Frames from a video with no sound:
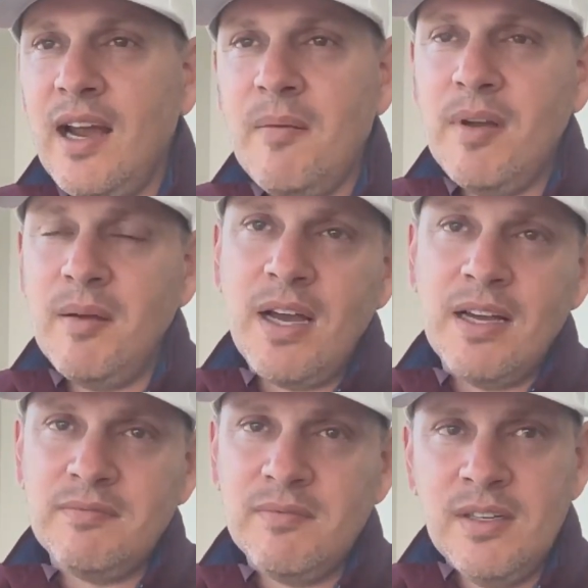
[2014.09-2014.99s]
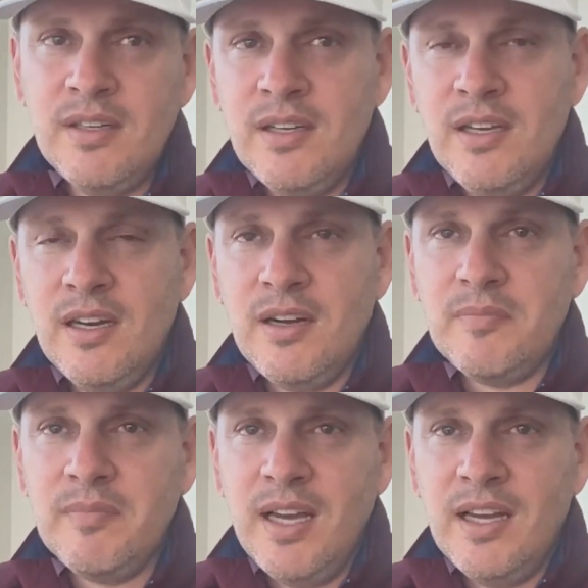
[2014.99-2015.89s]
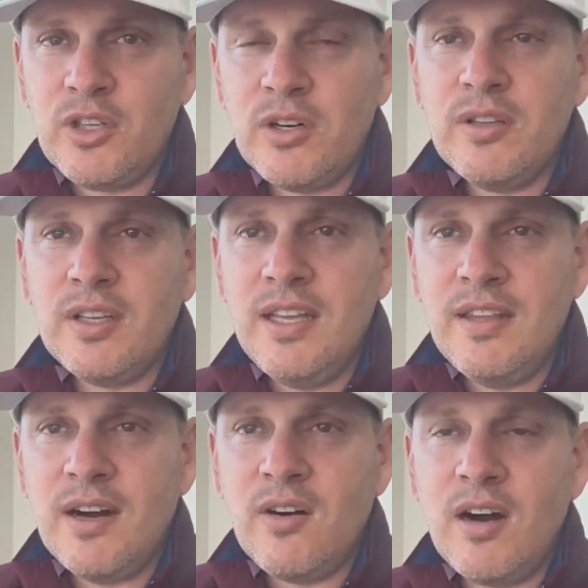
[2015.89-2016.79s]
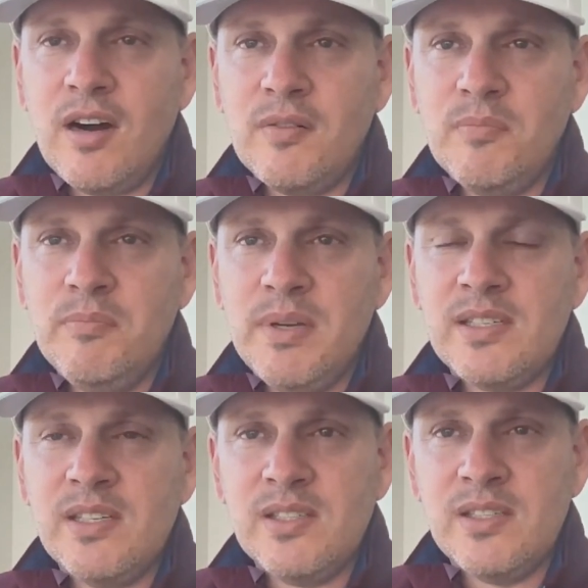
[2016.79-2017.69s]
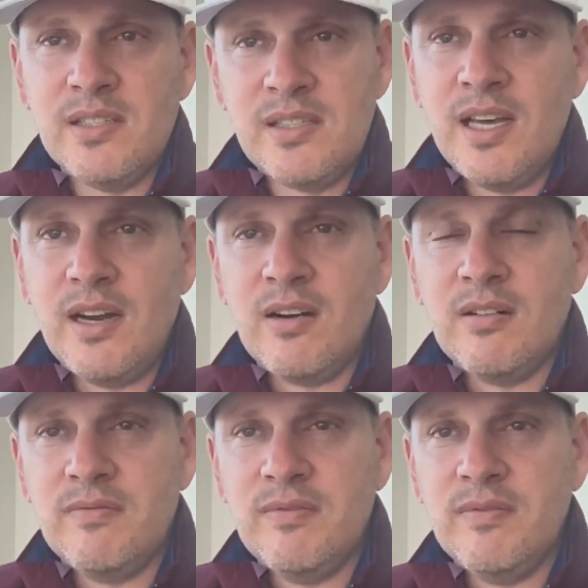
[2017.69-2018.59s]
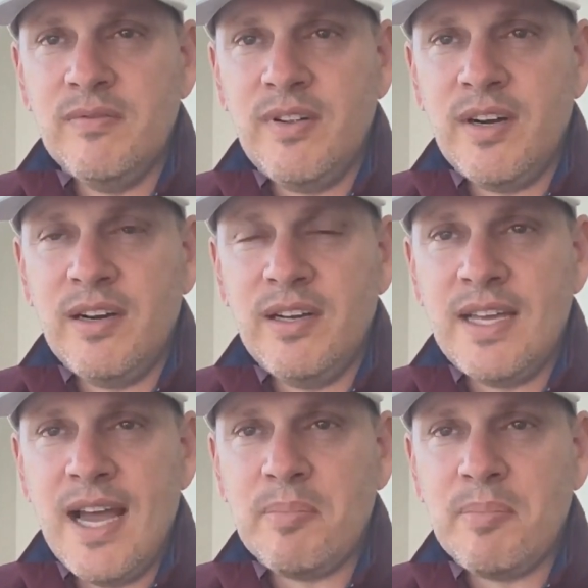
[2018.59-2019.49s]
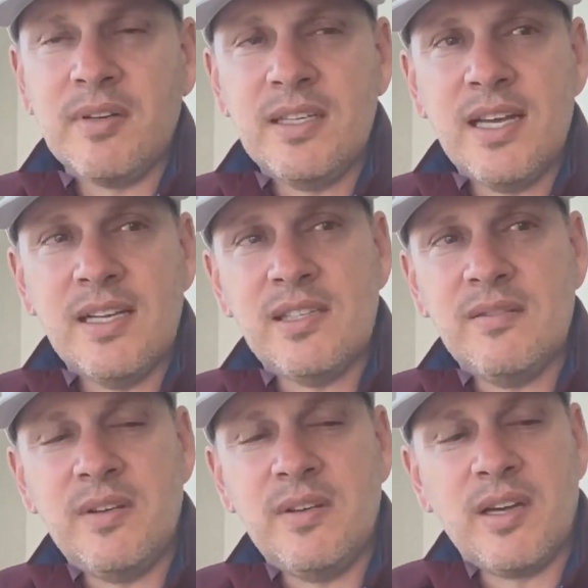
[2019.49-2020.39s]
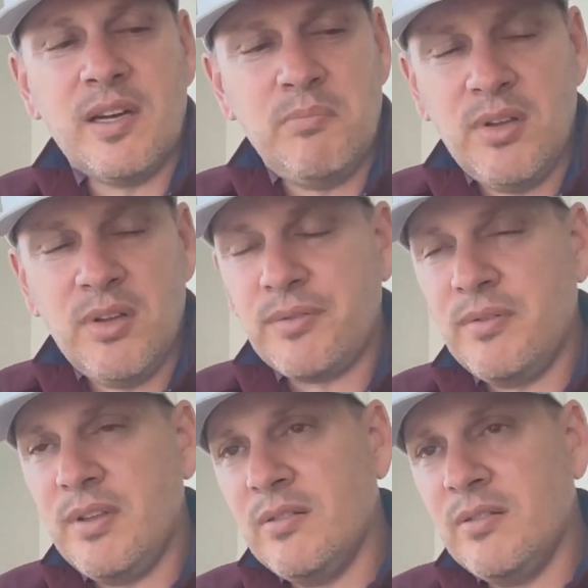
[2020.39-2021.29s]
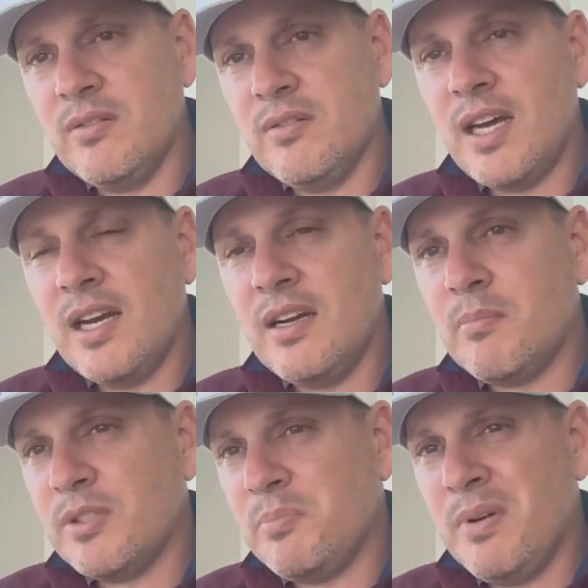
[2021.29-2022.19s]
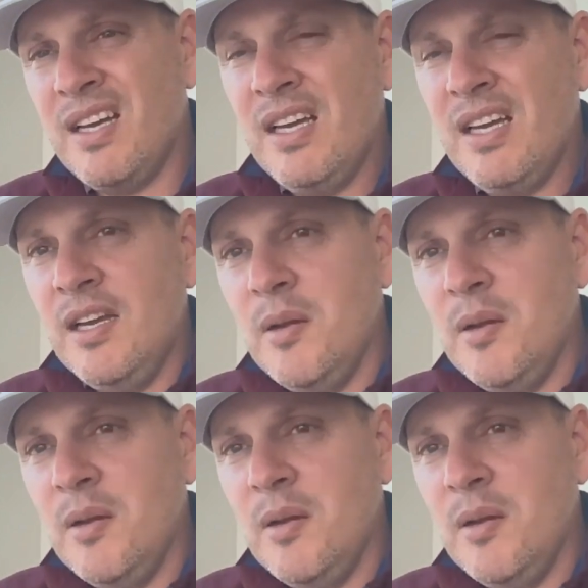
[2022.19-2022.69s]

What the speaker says: And I'm not, certainly there are businesses that are very capital intensive that are going to blow through those kind of numbers, but